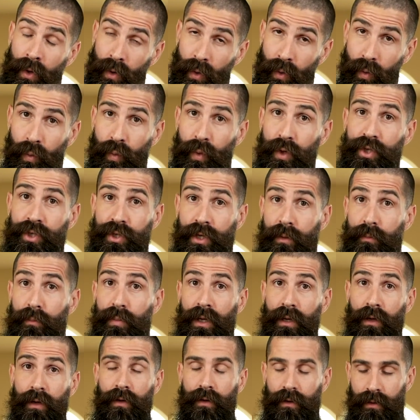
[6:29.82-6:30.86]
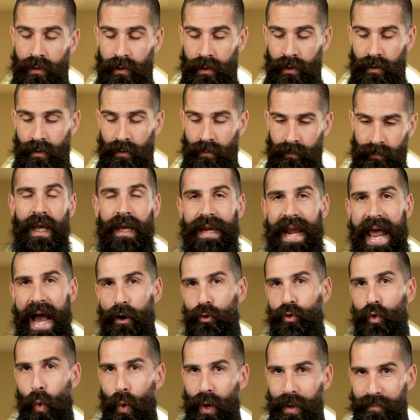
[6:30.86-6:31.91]
which can be a good thing. Now
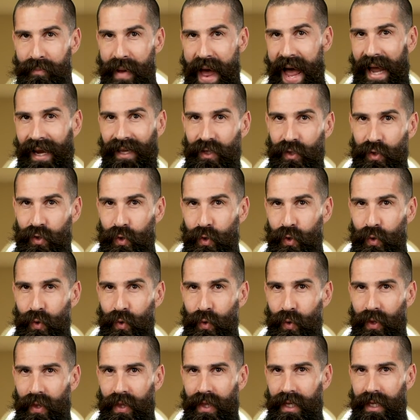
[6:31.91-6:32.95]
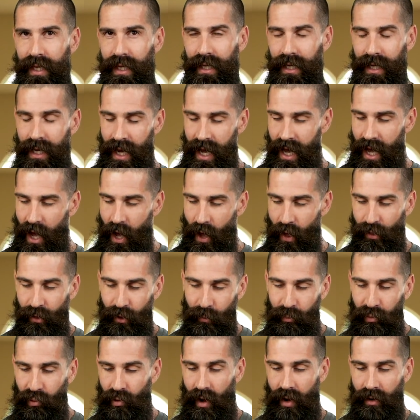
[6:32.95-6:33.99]
going back into the other
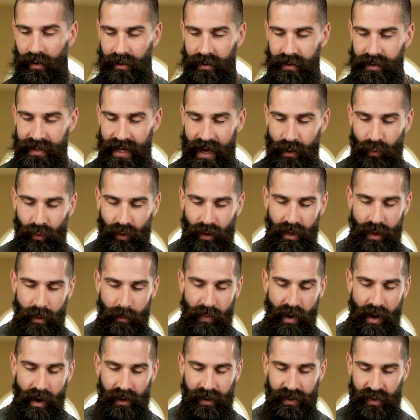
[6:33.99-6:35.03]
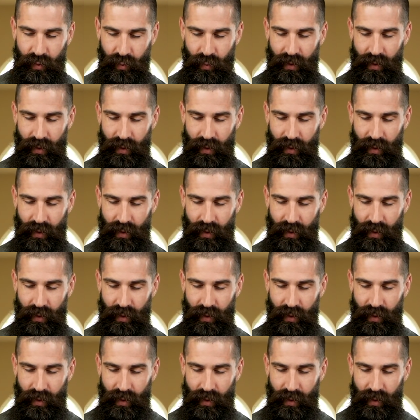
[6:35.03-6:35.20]
products that were in the box,